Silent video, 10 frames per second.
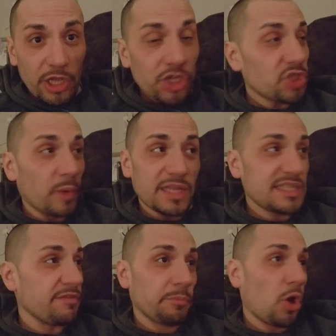She wanted
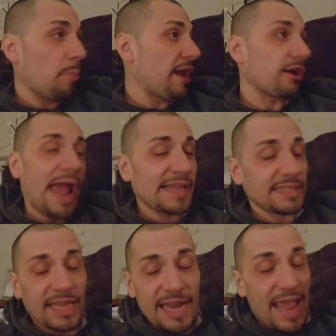Stephen Colbert acting
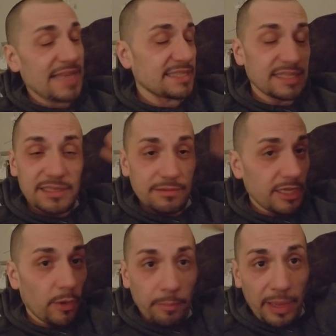like an ass. I did, you
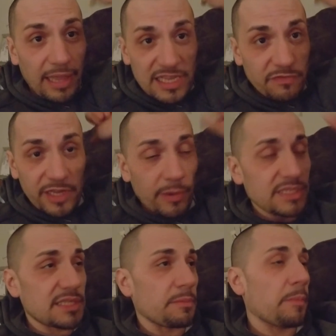know, in my last video, I
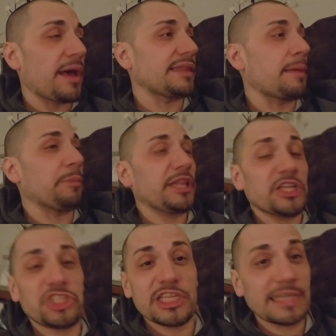said something about that. But then
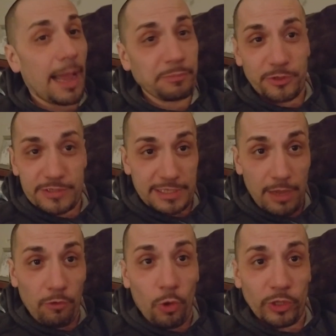she topped
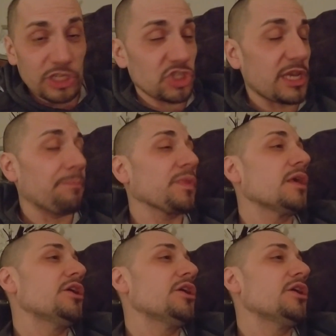herself. Holy shit.